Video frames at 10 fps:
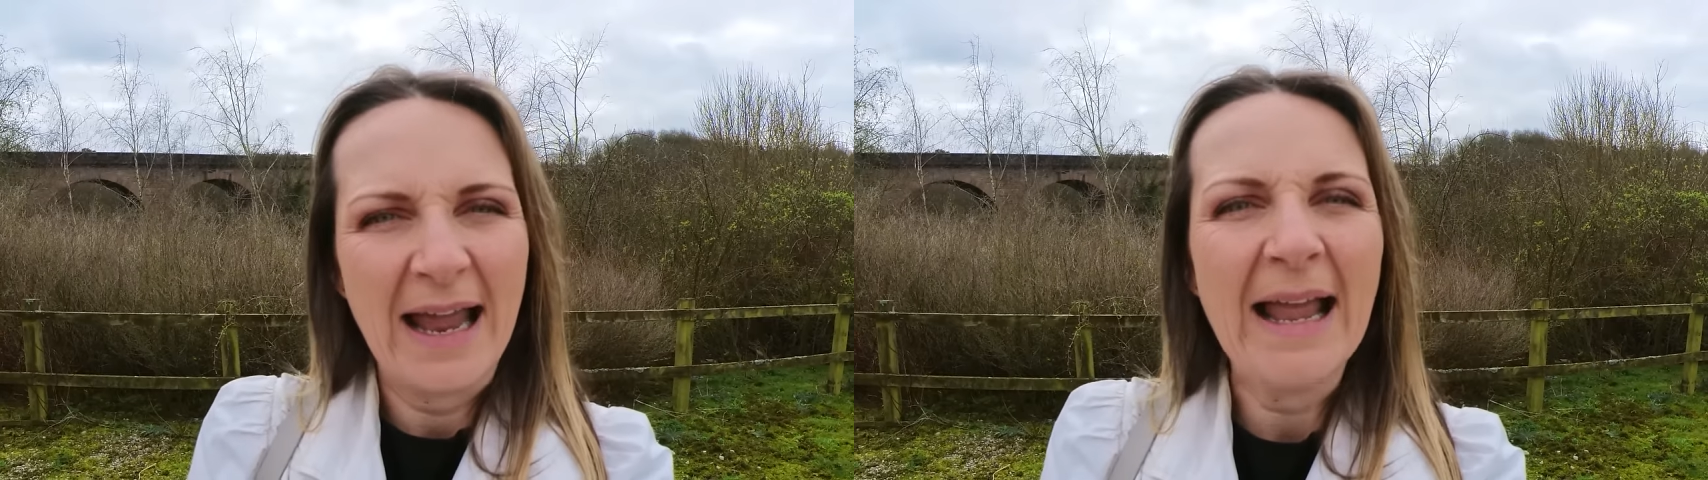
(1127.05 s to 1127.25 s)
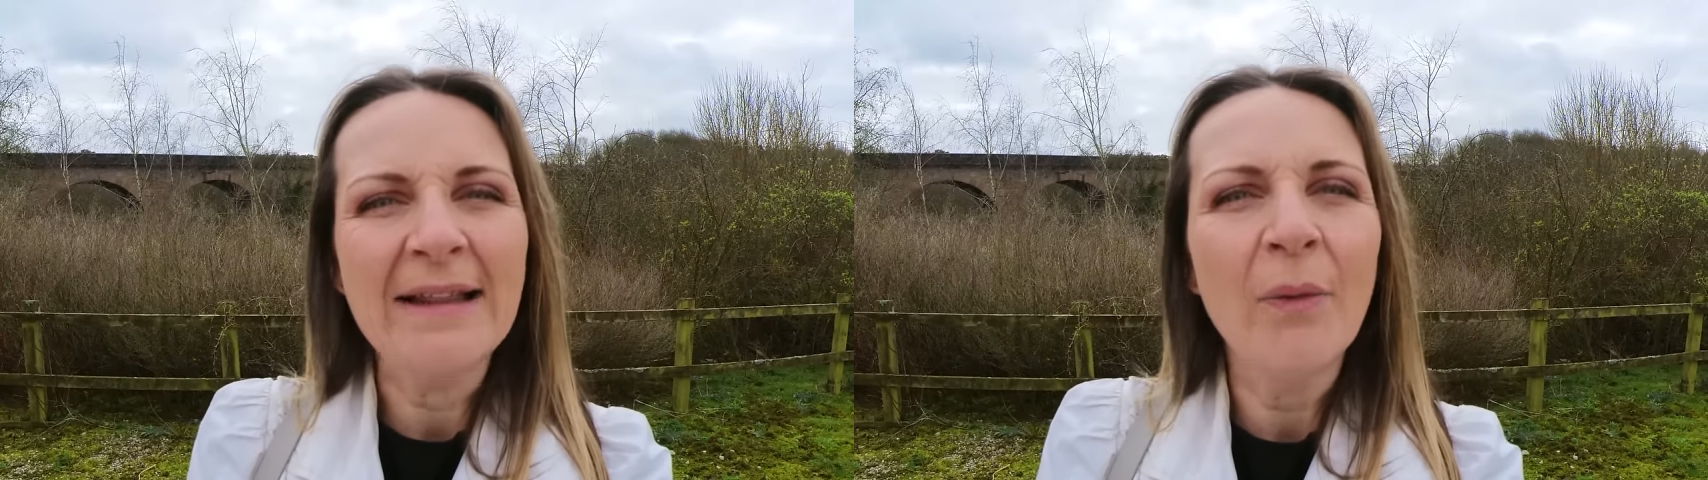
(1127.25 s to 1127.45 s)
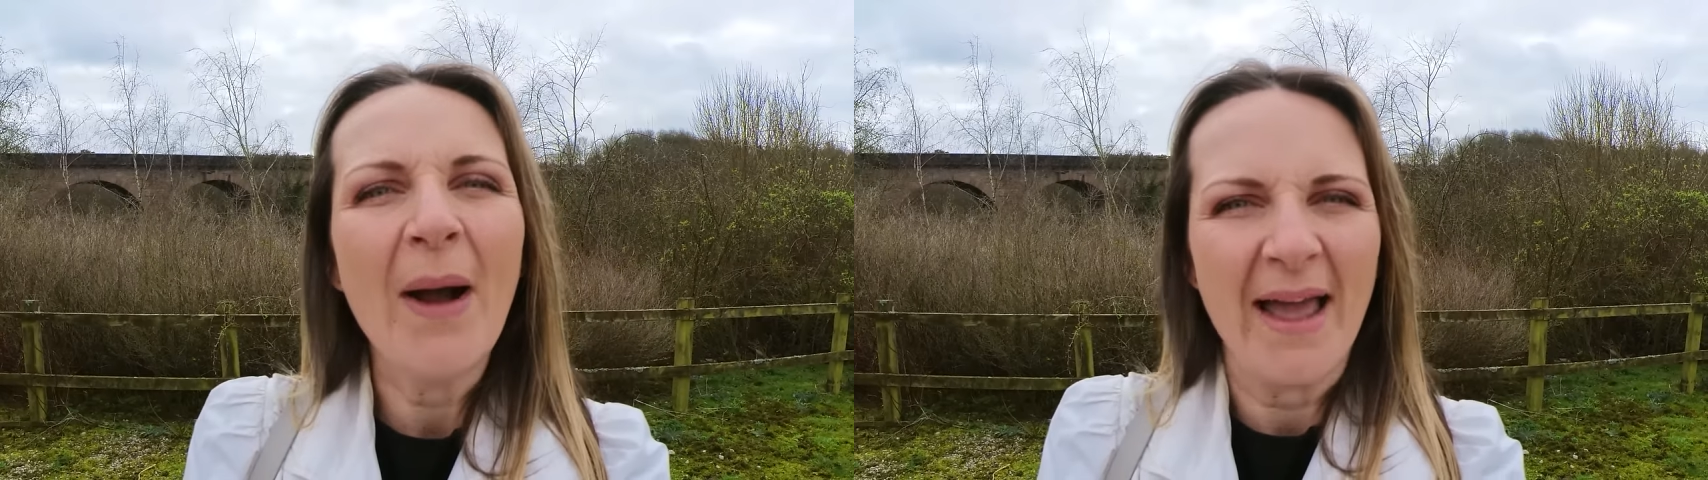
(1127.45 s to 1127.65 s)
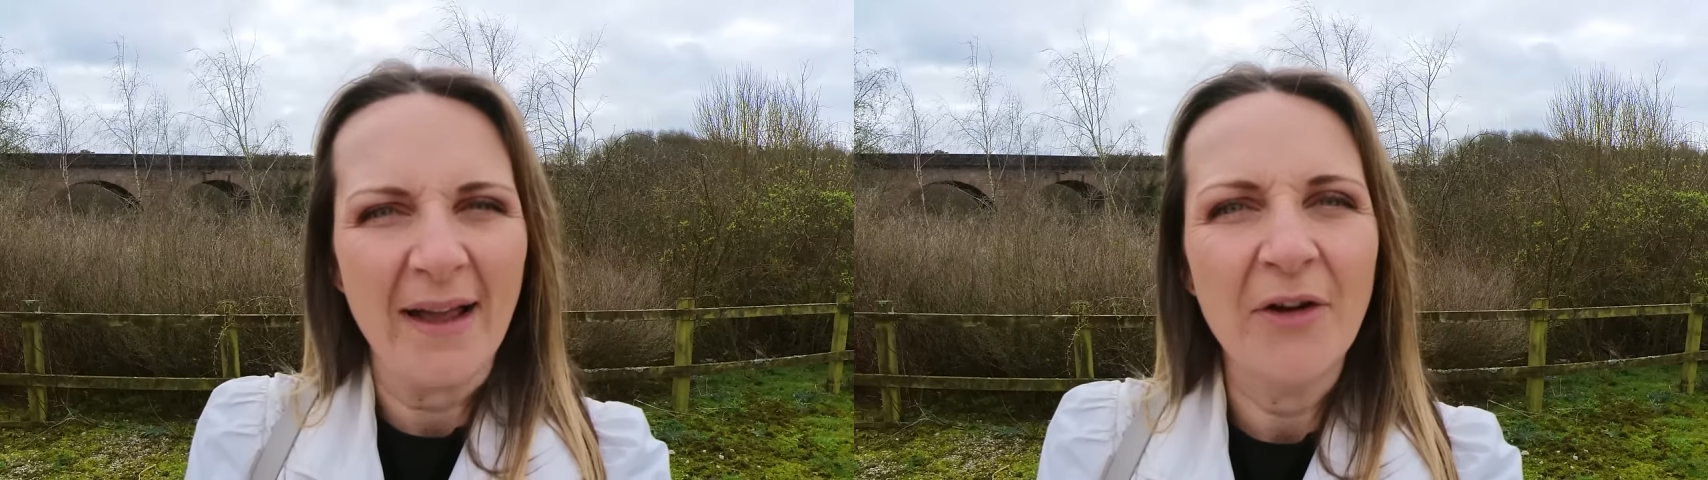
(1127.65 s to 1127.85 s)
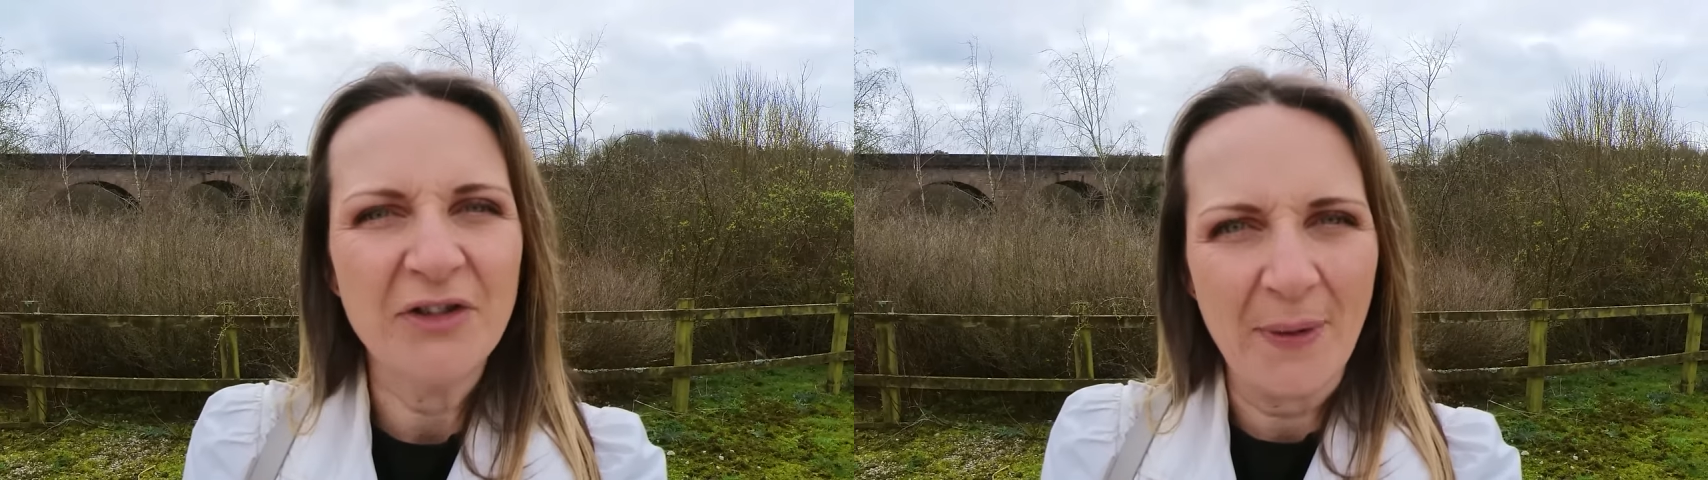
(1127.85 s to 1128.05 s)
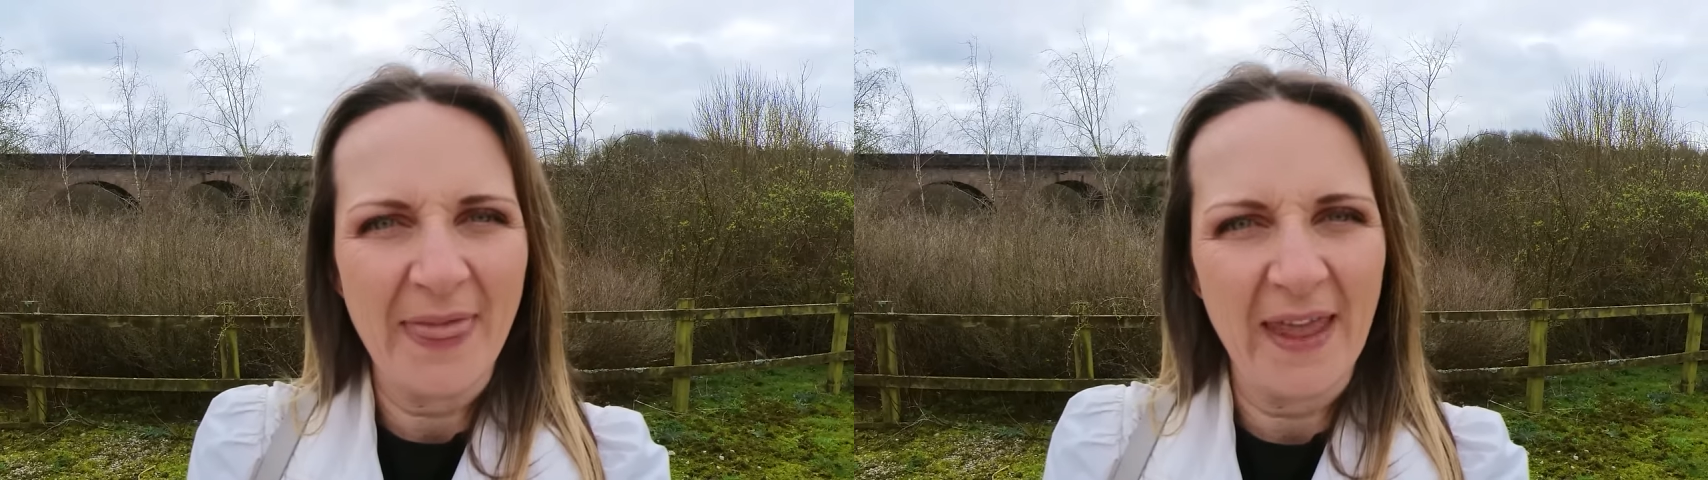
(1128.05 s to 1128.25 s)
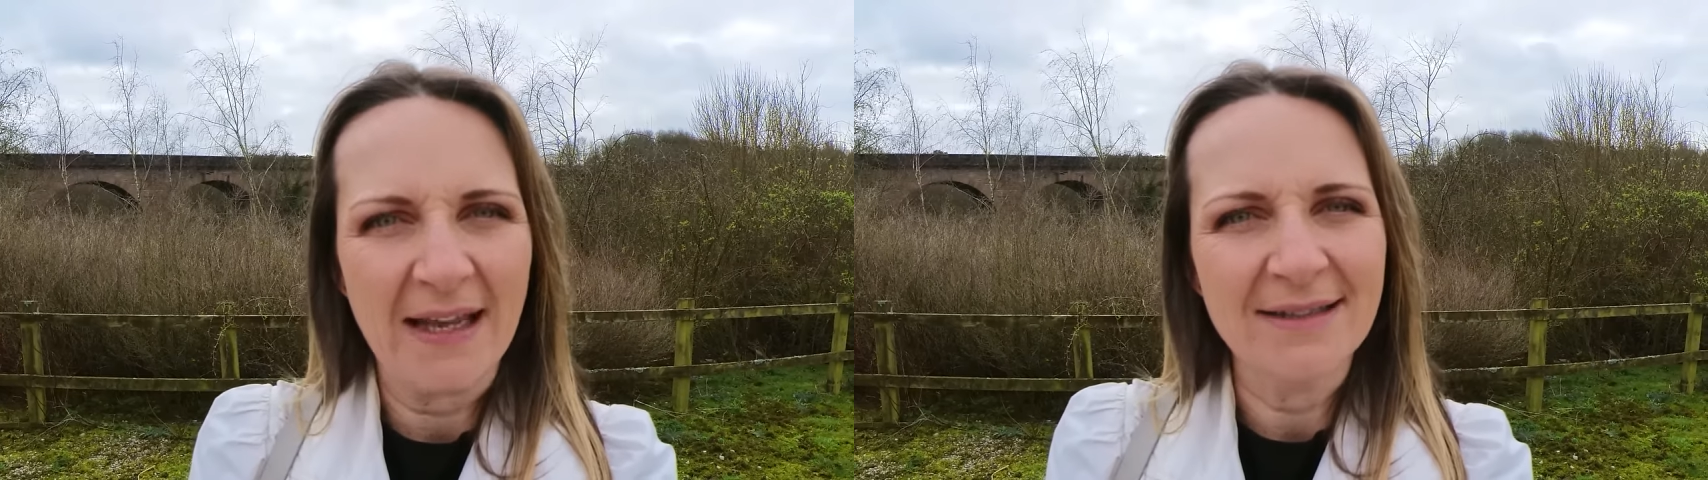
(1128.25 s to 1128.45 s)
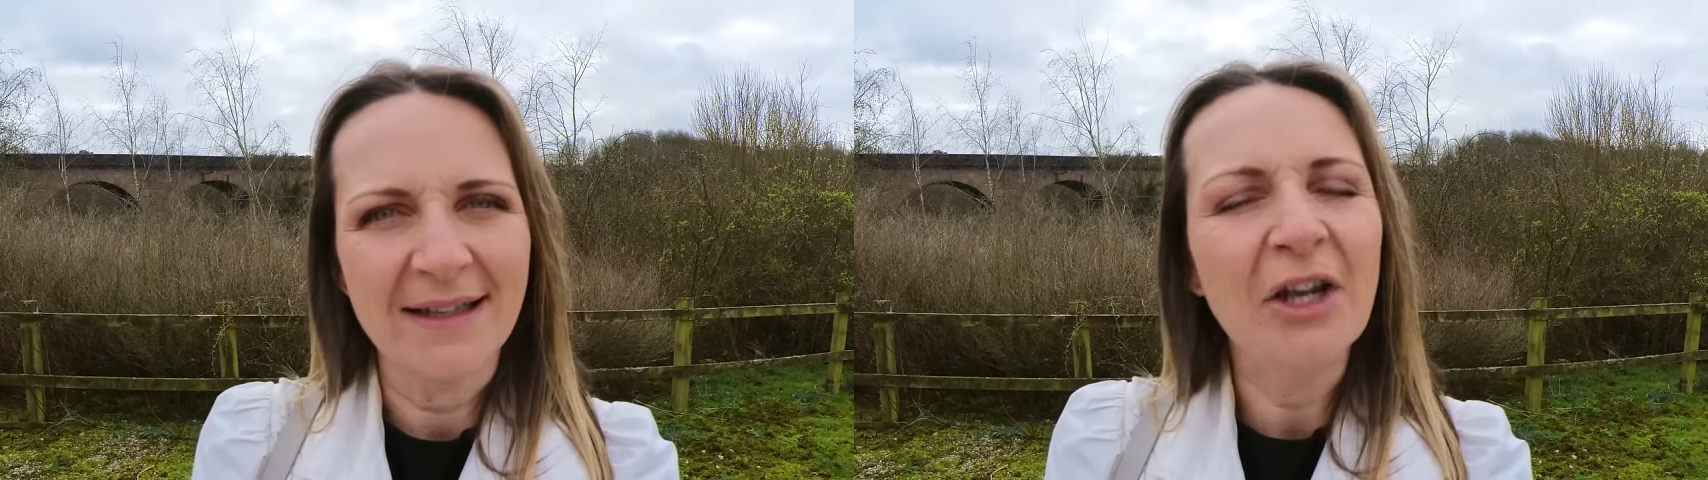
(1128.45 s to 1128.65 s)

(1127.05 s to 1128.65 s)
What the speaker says: in the way of doing things,